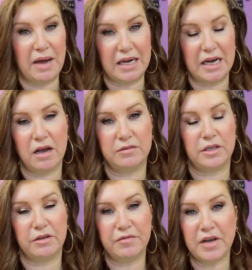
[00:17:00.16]
badly
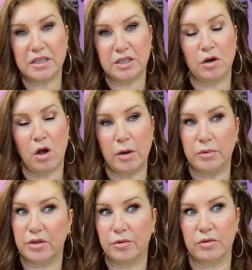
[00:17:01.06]
after the first lot, I
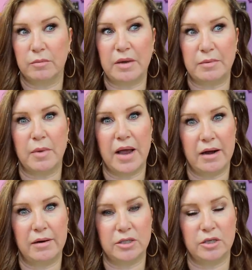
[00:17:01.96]
would have thought that maybe my
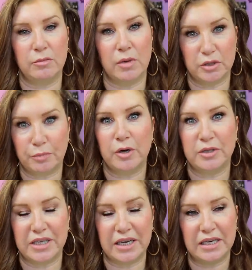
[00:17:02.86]
hair had too much
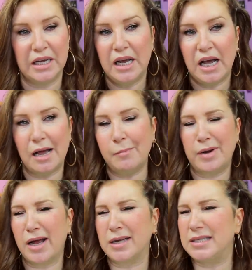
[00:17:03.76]
protein. Um,
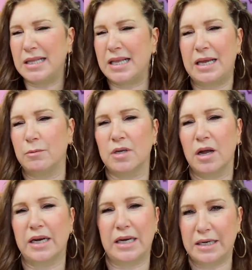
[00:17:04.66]
but I, I didn't think it was
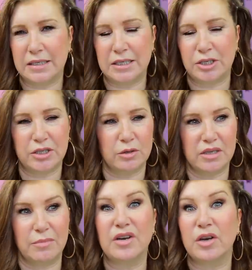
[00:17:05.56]
likely because it's just not
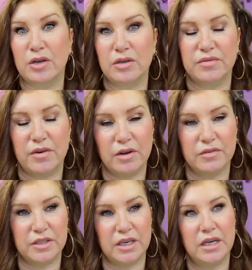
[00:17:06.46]
something I use very
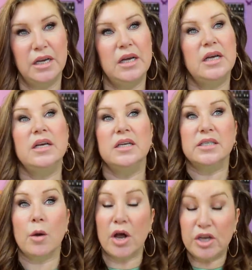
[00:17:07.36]
often.
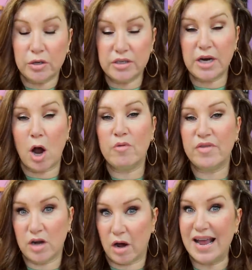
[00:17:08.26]
So I used it
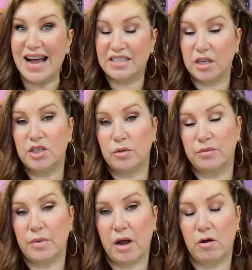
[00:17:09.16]
overnight as I do
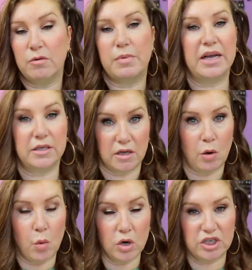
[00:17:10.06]
with my Olaplex.
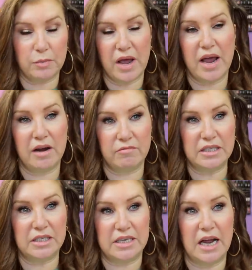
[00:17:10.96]
So washed my hair,
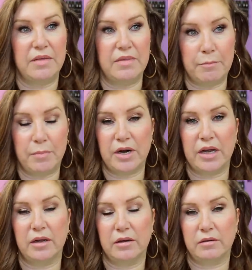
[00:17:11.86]
rinsed it and then put it